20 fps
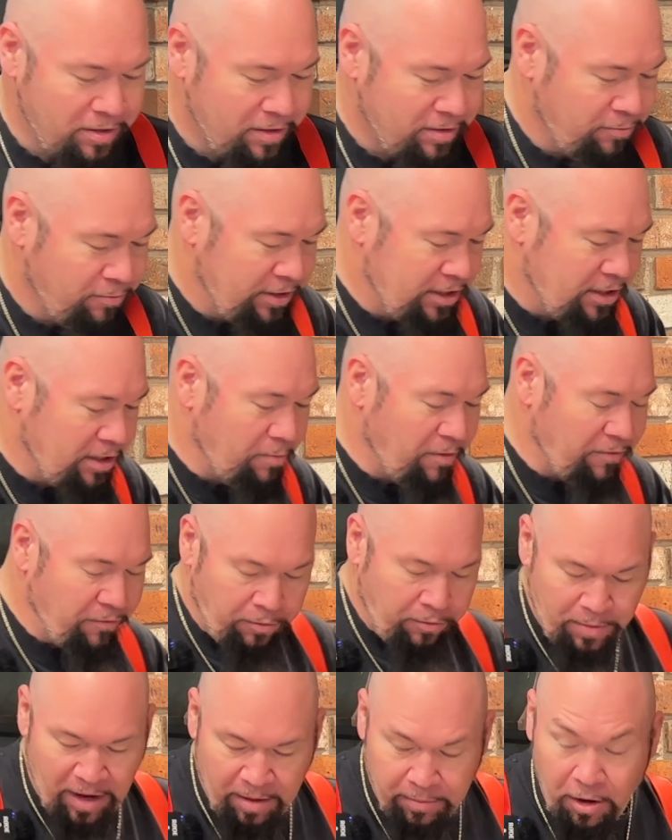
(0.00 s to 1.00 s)
which some of
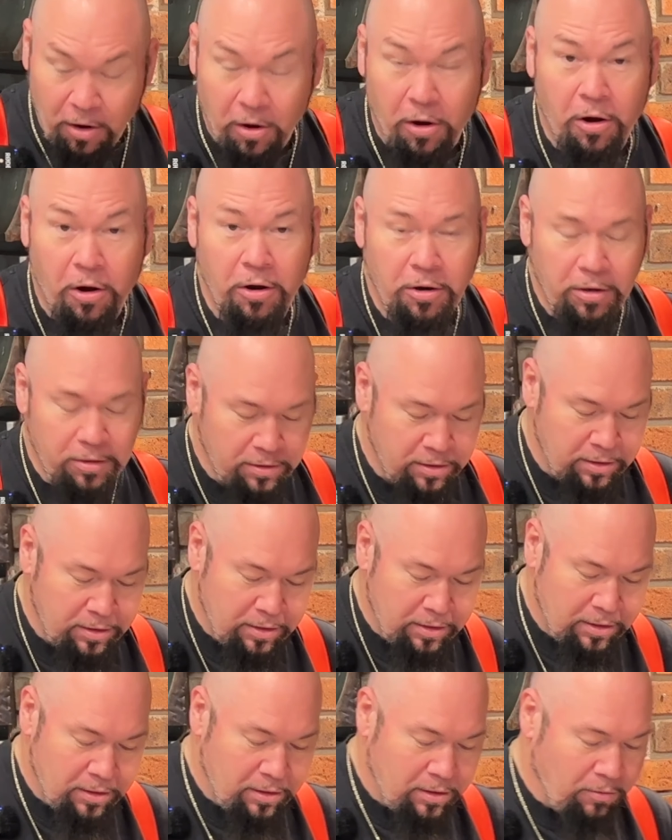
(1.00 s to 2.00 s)
you maybe are,
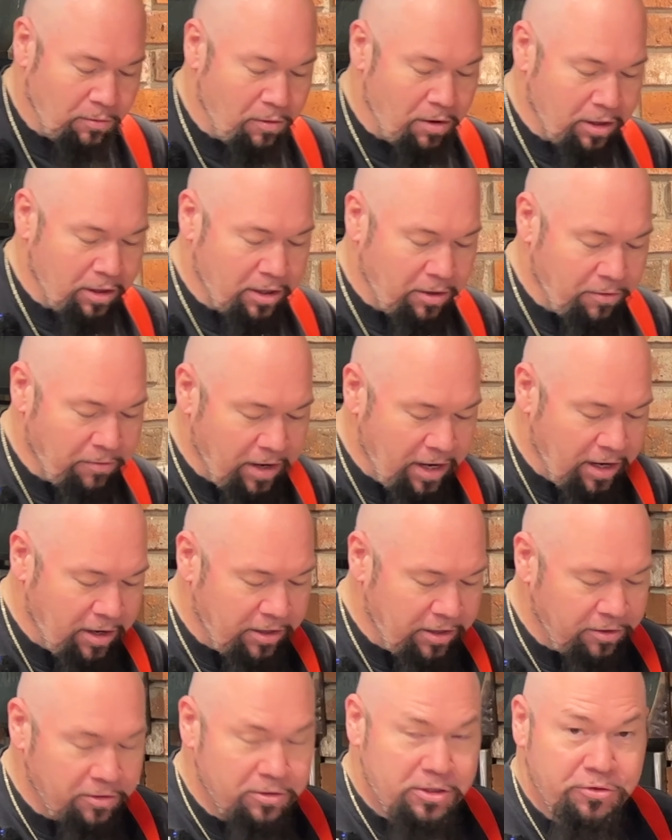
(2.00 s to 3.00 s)
walking
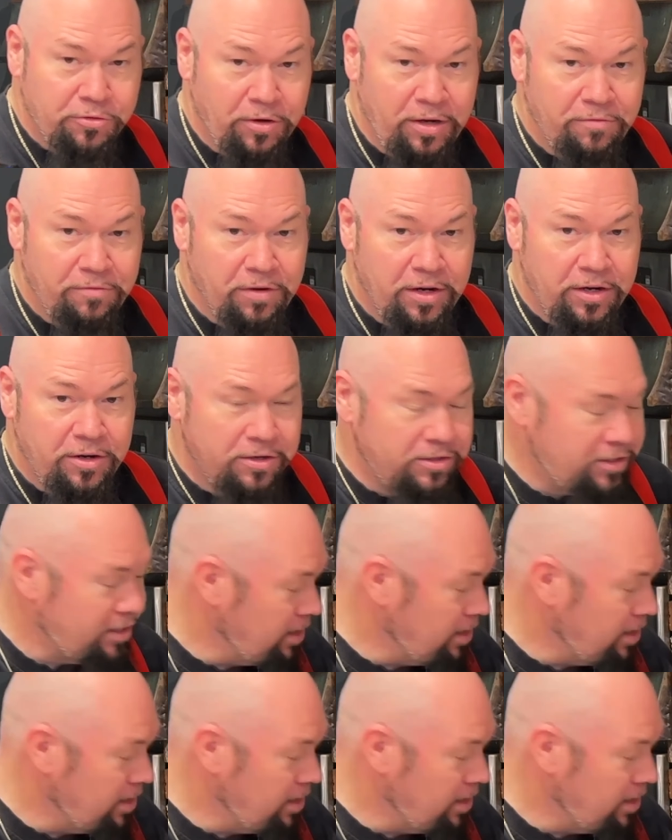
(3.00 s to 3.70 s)
around and they're street vendors,